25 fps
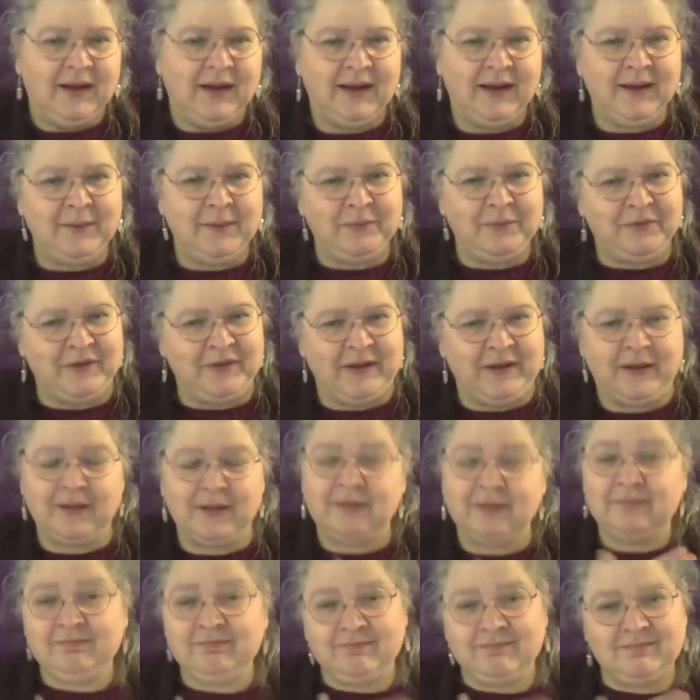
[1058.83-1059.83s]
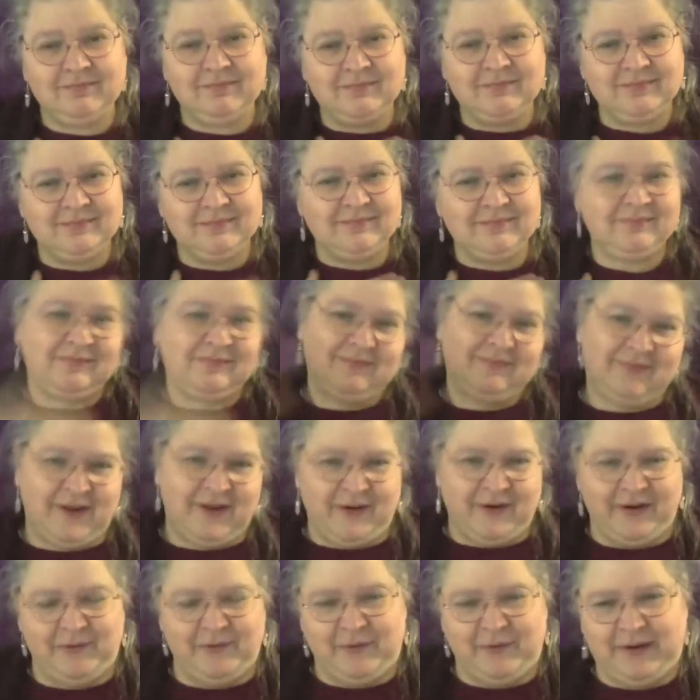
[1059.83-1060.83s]
I feel
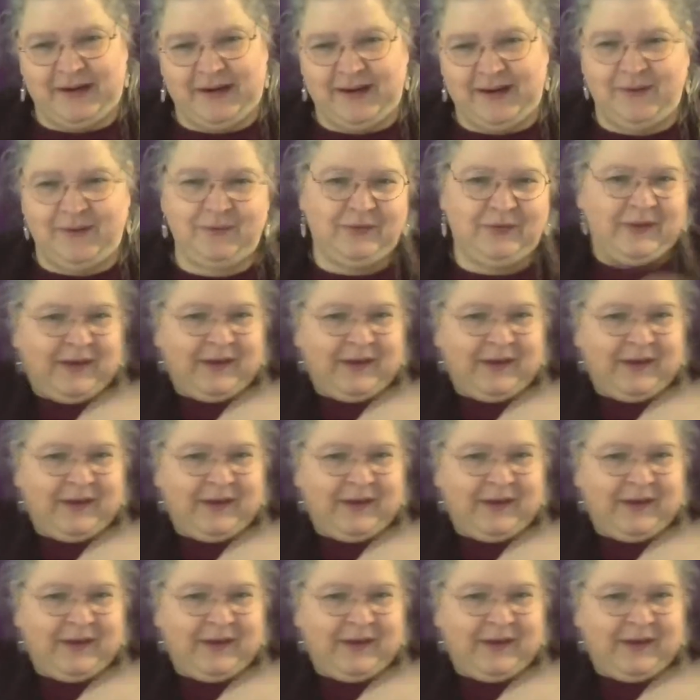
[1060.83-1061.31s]
very relieved.